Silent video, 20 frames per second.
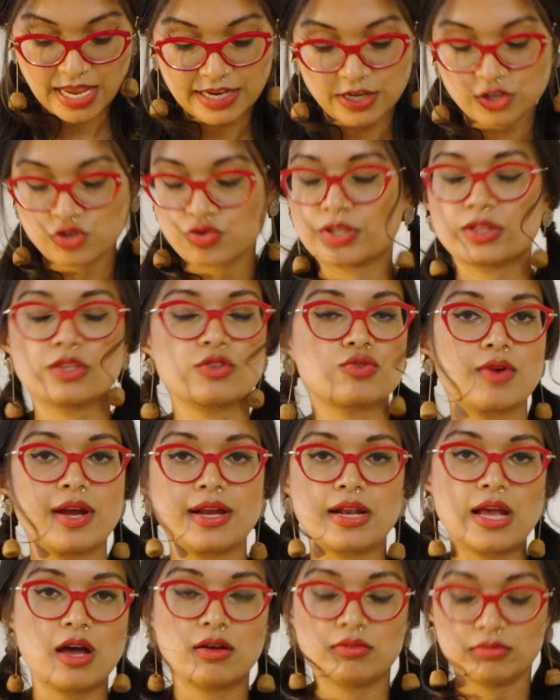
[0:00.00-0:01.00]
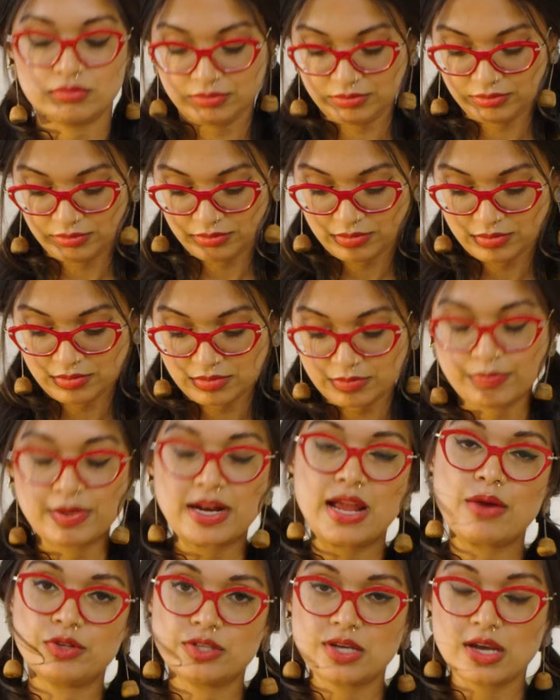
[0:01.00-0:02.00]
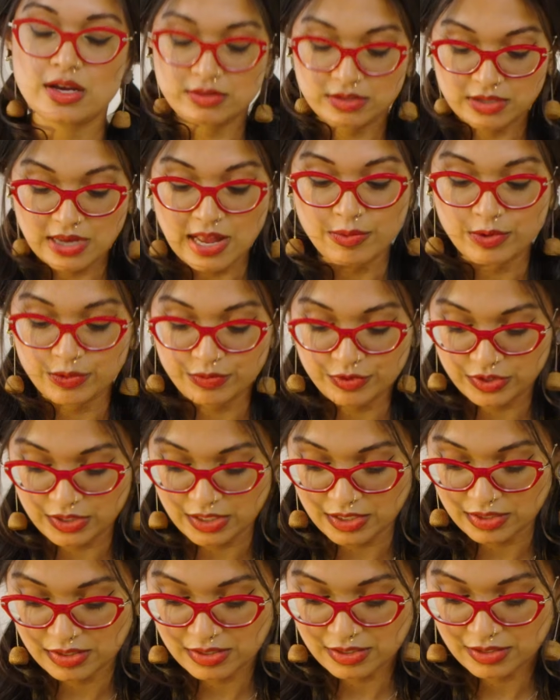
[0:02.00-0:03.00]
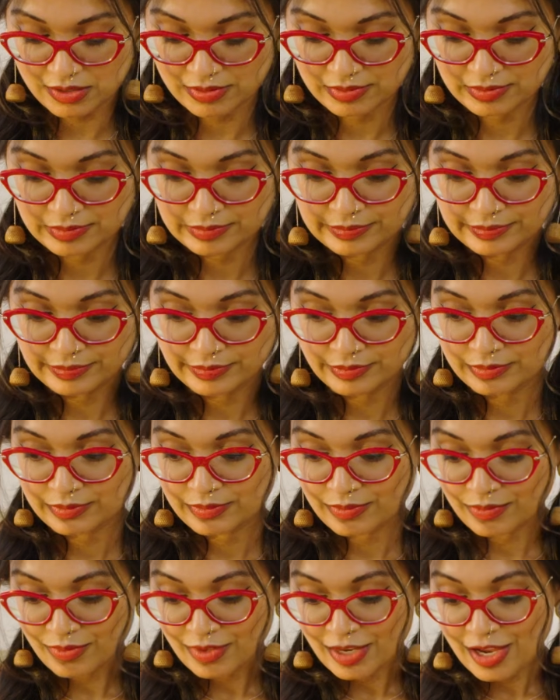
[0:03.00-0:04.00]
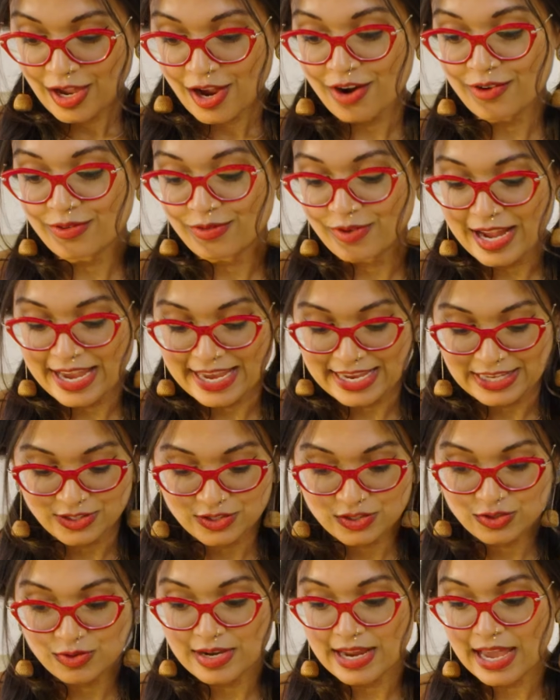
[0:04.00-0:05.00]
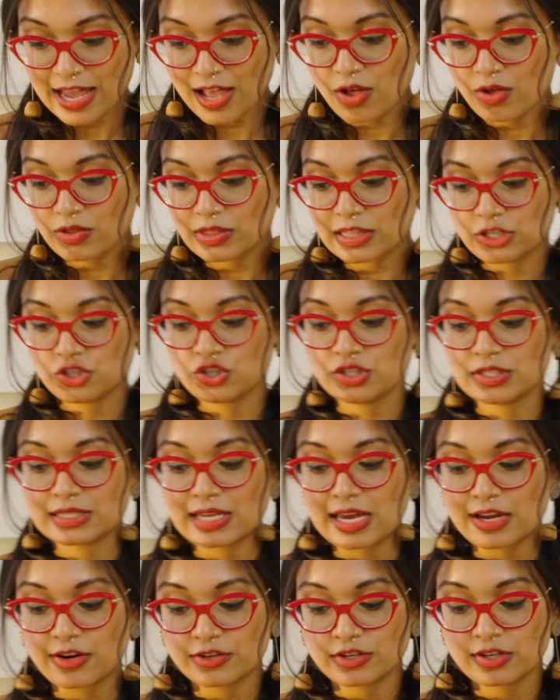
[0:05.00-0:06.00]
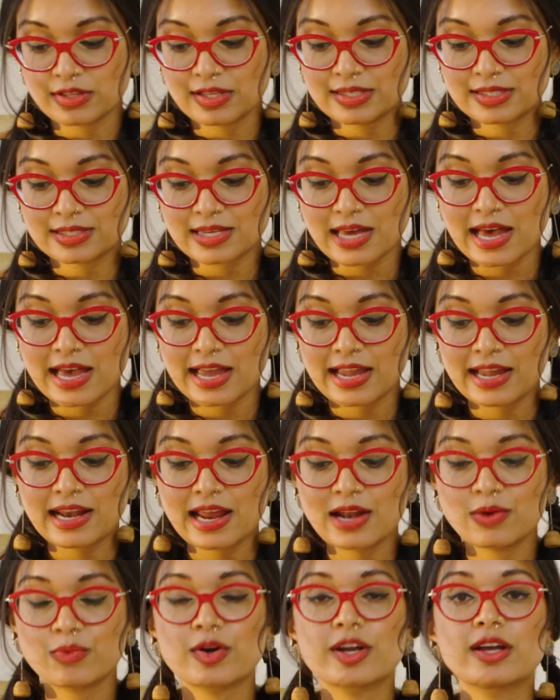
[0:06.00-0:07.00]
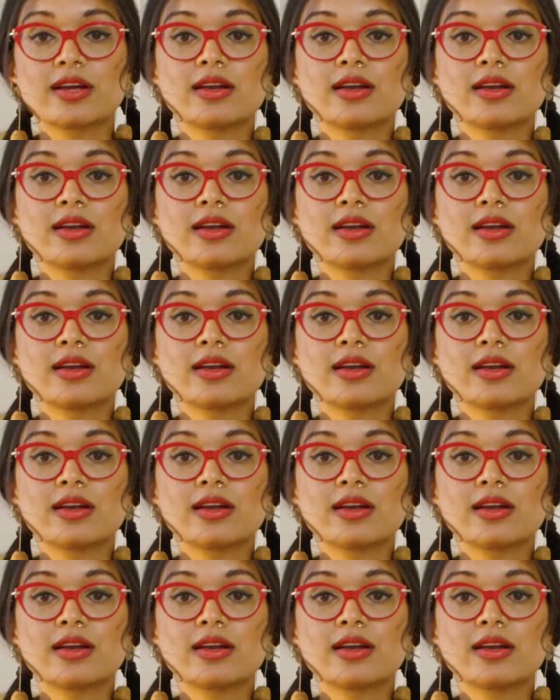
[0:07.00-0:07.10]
I could drink this right now, but I will not. I will resist. All right, so now let's just get her to the side and we're